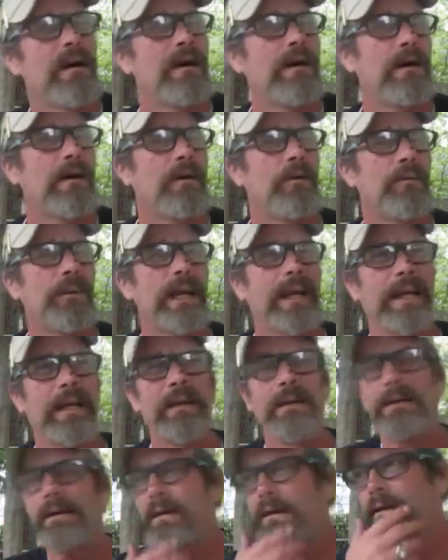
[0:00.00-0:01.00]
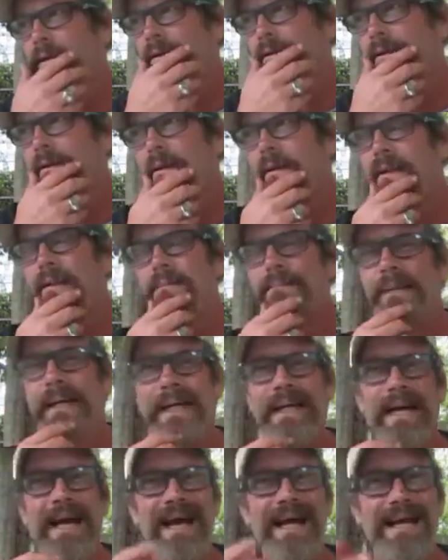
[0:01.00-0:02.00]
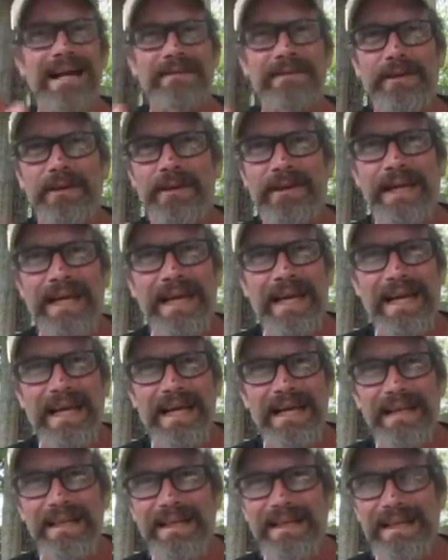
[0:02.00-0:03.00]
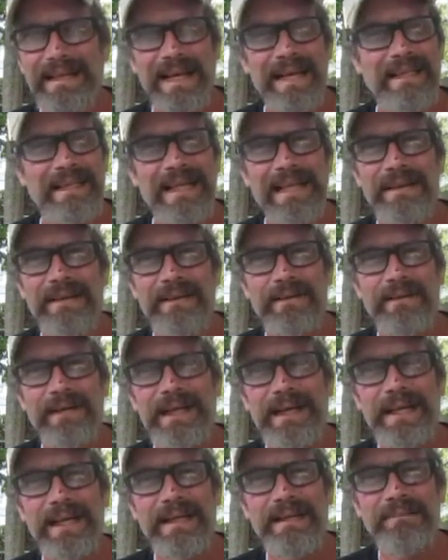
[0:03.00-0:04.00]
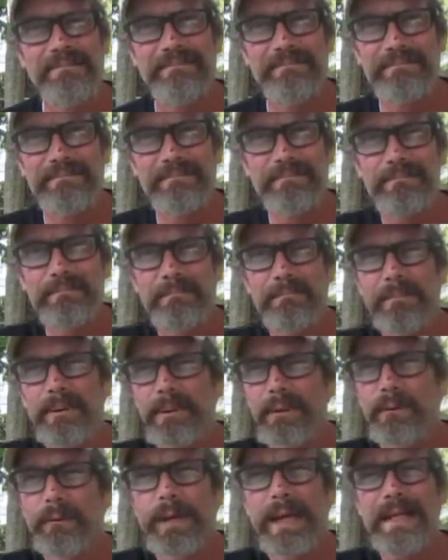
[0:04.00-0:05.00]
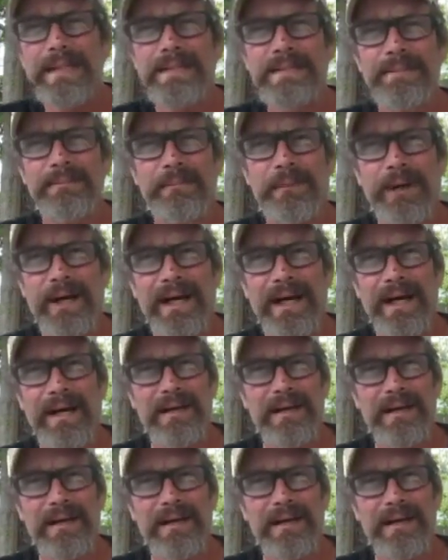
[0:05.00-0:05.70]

Oh, wait. Oh, my God, I've already got that already put away somewhere.